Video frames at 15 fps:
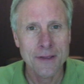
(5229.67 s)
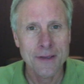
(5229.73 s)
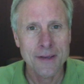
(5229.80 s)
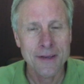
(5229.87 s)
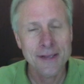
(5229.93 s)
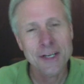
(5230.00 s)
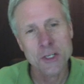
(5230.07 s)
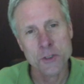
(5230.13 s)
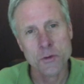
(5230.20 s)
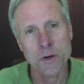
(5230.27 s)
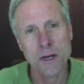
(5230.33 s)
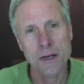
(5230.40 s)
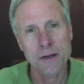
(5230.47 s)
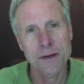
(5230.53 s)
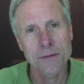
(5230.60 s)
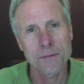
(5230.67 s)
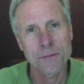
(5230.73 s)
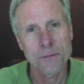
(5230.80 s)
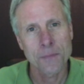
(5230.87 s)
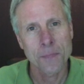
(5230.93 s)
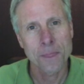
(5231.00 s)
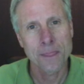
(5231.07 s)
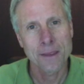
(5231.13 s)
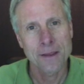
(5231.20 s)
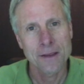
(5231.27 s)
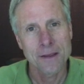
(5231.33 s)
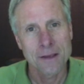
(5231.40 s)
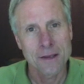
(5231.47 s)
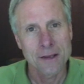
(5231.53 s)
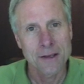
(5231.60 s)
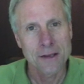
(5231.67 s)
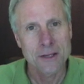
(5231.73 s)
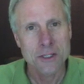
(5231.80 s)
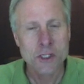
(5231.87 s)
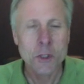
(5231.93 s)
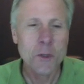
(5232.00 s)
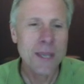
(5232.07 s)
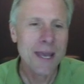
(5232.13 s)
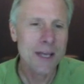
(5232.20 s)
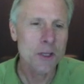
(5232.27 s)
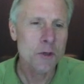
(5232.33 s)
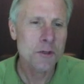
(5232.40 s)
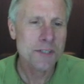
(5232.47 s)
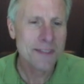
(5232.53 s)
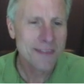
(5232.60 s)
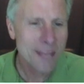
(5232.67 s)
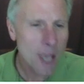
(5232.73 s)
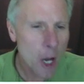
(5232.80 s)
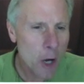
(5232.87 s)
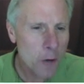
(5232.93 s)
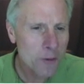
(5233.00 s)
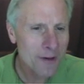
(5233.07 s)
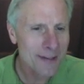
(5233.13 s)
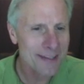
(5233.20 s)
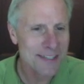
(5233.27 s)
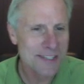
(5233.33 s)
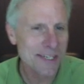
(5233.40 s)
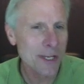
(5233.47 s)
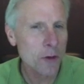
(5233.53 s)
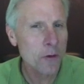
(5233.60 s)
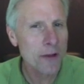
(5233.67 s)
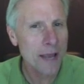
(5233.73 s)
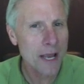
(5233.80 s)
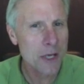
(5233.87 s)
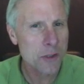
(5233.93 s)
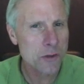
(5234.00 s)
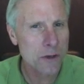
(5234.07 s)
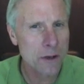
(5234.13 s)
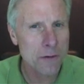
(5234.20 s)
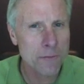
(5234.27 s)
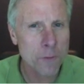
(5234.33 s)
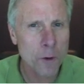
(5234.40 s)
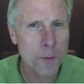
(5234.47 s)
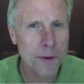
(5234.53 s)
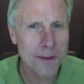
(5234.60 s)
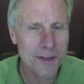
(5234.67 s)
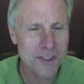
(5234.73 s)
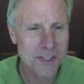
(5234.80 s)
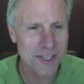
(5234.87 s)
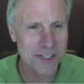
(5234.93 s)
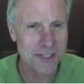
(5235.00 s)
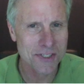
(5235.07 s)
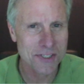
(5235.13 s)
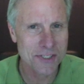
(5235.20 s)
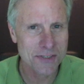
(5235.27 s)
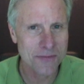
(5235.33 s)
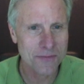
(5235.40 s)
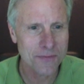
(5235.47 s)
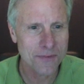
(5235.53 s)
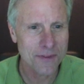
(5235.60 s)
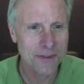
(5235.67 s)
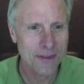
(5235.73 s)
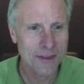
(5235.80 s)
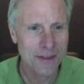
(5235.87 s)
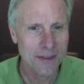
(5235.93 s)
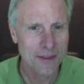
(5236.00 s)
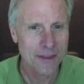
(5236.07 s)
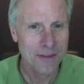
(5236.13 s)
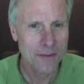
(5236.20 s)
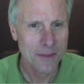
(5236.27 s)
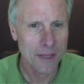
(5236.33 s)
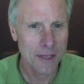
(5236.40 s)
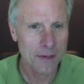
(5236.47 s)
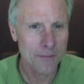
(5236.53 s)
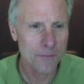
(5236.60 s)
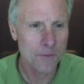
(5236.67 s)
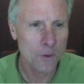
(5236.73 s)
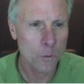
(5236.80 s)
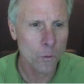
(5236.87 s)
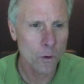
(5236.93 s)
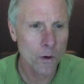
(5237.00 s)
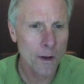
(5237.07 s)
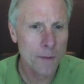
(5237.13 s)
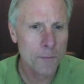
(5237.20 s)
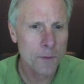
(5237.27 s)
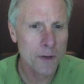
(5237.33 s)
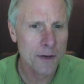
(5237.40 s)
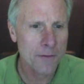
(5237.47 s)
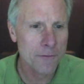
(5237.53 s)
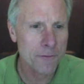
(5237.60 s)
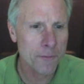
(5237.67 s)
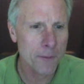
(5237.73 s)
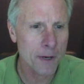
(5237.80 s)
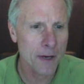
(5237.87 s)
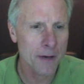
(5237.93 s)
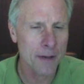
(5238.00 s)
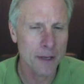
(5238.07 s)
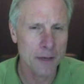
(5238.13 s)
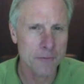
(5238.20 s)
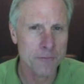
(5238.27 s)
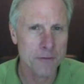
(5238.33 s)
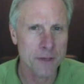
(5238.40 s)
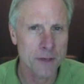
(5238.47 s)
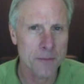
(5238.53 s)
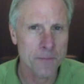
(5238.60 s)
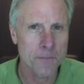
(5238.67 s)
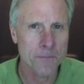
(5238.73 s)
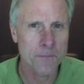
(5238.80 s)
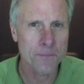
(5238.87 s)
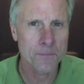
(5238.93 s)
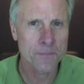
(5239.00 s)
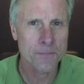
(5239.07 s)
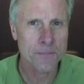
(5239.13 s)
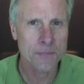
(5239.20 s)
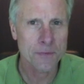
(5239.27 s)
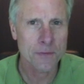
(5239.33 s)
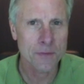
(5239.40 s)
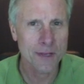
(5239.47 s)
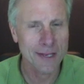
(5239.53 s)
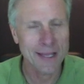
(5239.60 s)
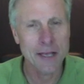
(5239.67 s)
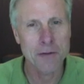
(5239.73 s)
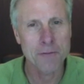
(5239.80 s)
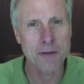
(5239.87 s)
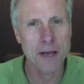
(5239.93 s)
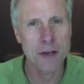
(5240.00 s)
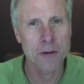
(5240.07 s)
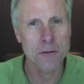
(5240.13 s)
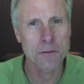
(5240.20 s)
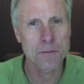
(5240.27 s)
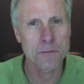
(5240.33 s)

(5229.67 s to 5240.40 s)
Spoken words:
It is, right? So again, using the only single cash flow formula that exists, then what do I put in for my FV, the later value?